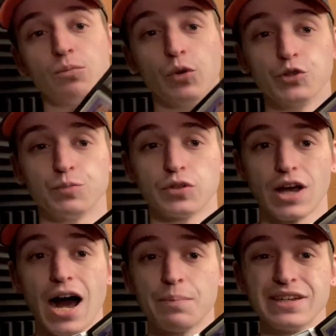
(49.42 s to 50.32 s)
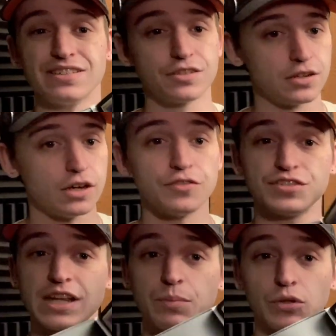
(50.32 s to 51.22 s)
multiple copies of
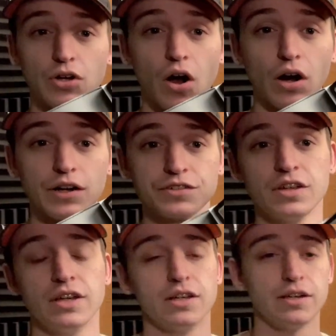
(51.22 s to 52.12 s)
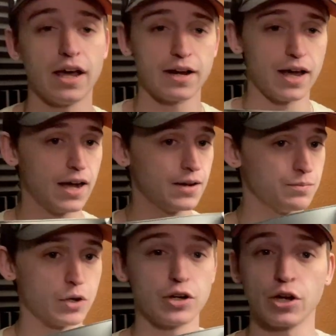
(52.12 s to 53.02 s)
staple cards. And
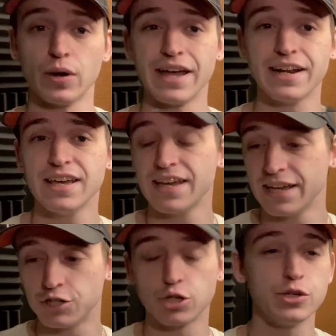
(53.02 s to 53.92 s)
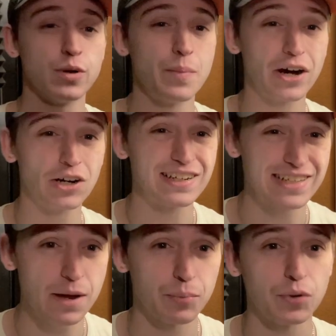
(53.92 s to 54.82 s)
I'm gonna go ahead and show you a better
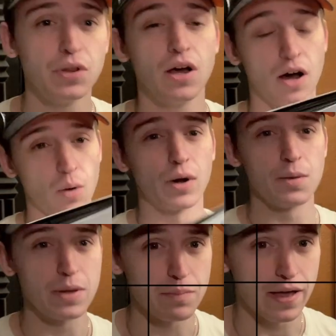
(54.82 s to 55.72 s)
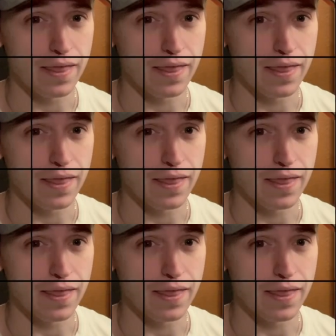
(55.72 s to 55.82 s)
example on what I mean by